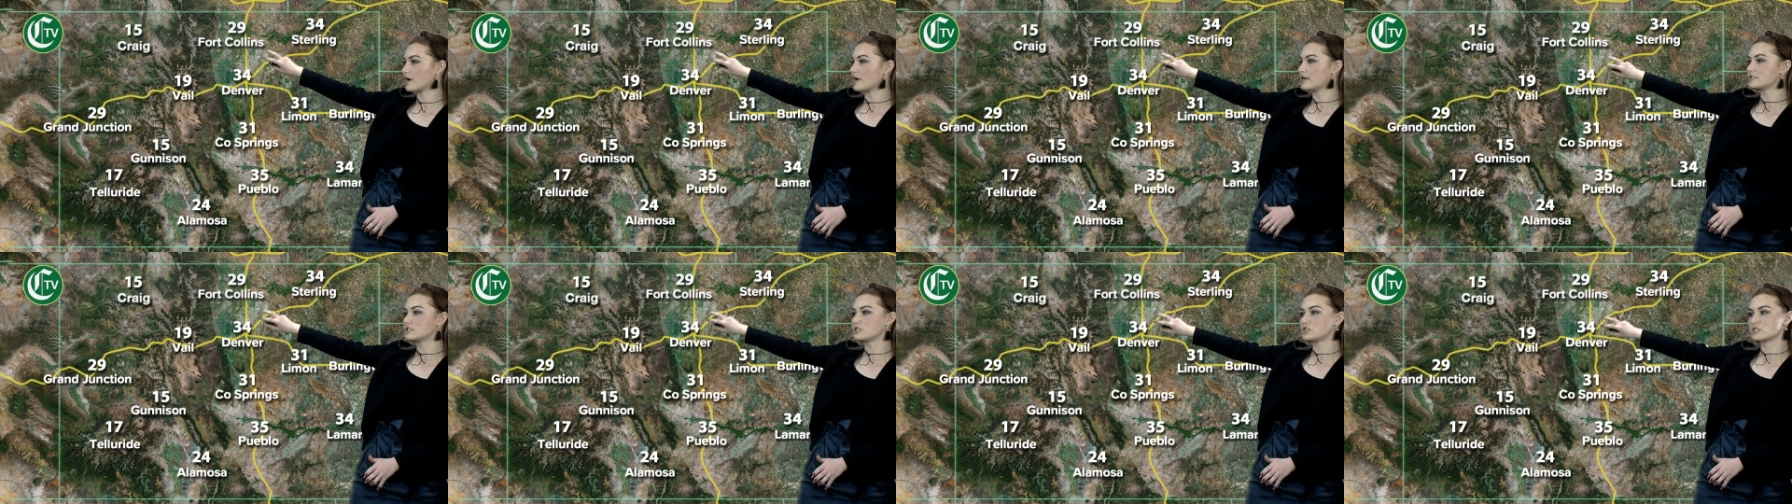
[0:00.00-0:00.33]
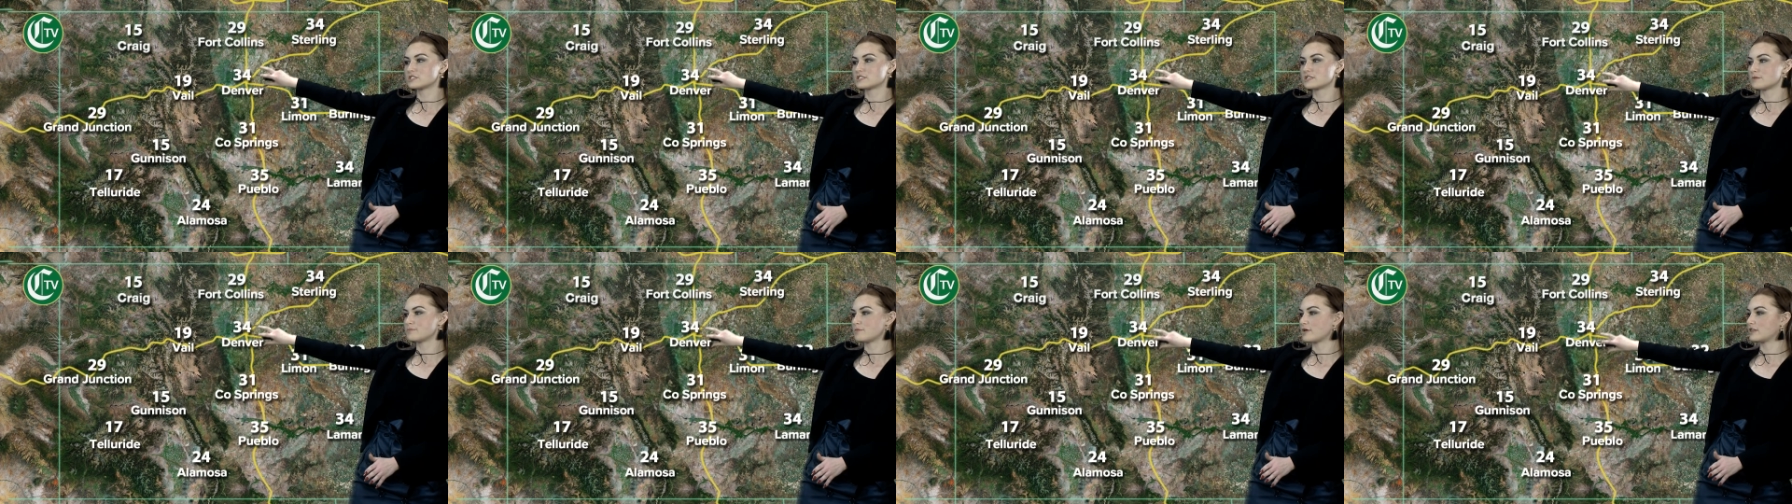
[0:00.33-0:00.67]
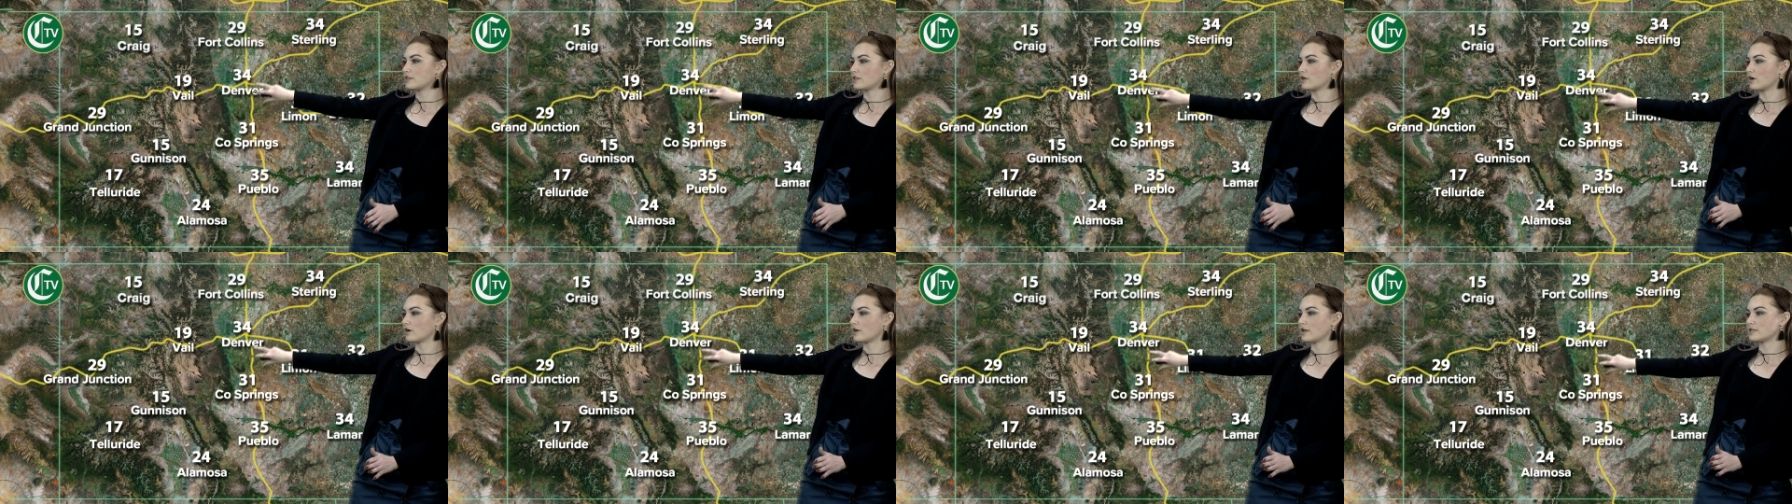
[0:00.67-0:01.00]
it's just the mid
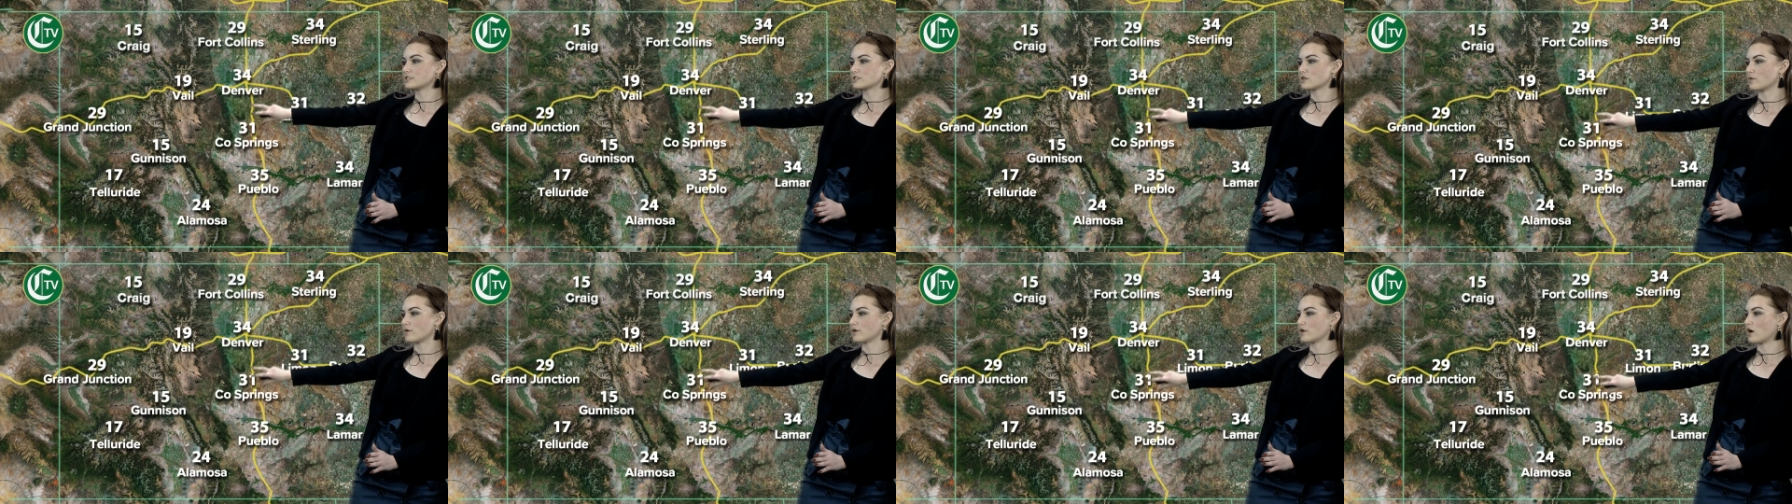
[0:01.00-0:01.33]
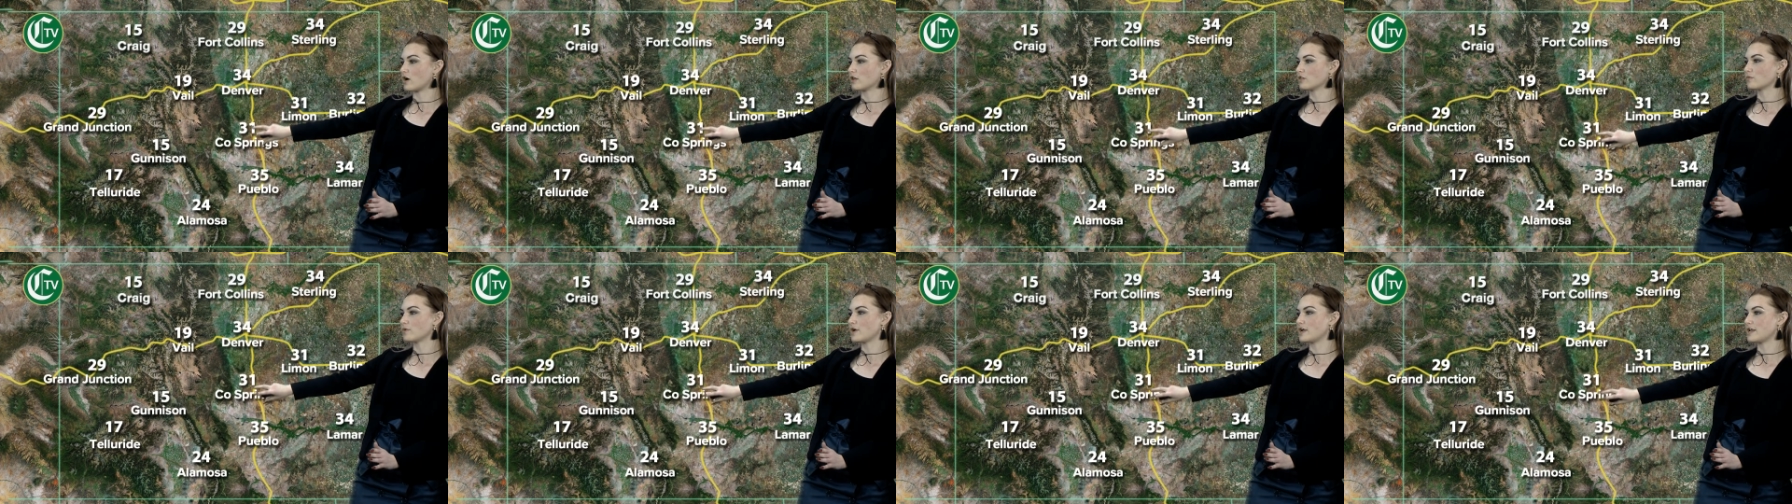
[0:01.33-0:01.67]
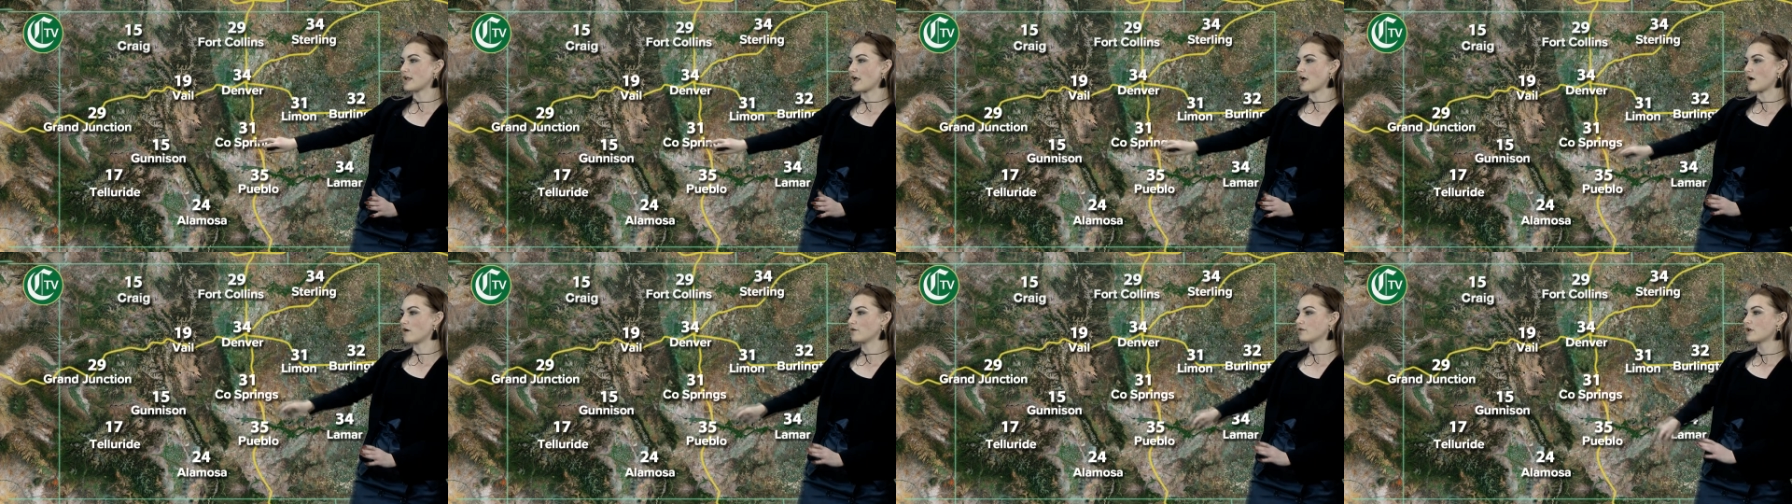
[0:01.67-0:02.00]
thirties going all the way
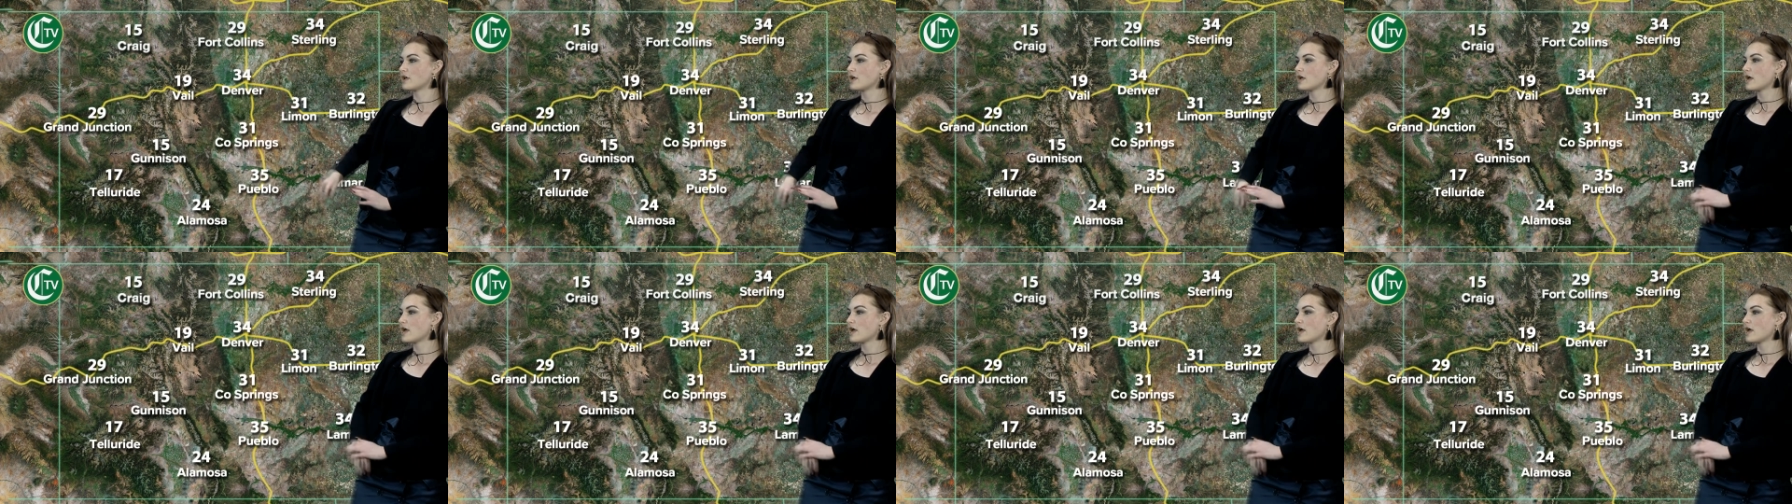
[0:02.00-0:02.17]
down.